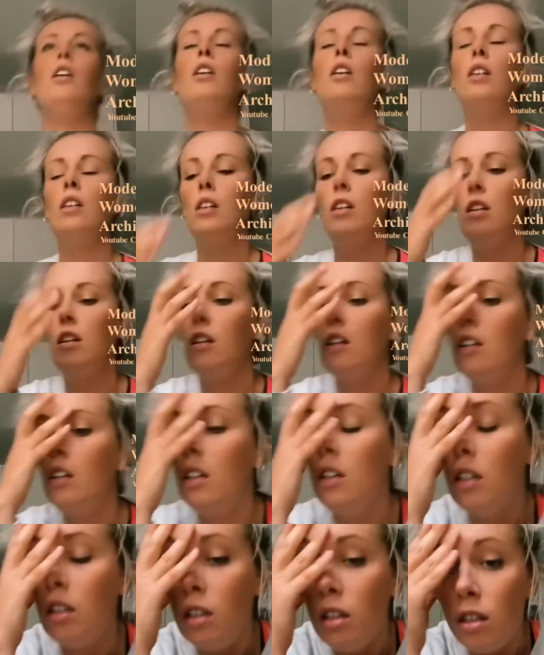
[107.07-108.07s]

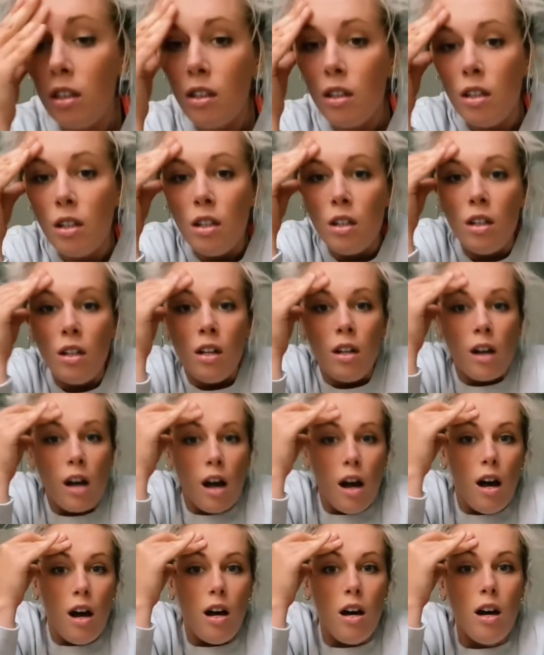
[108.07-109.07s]

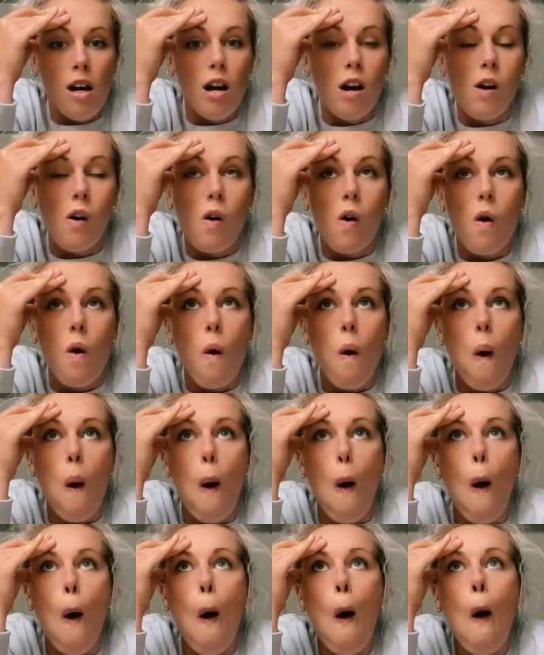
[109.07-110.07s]

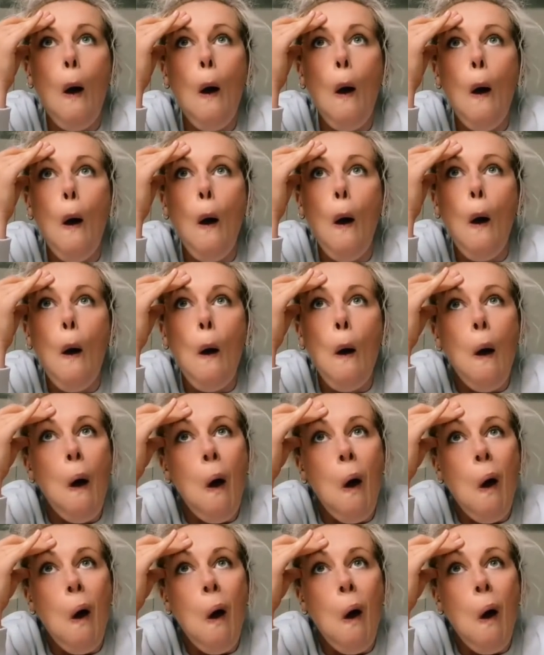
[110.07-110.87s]
Nobody speaks.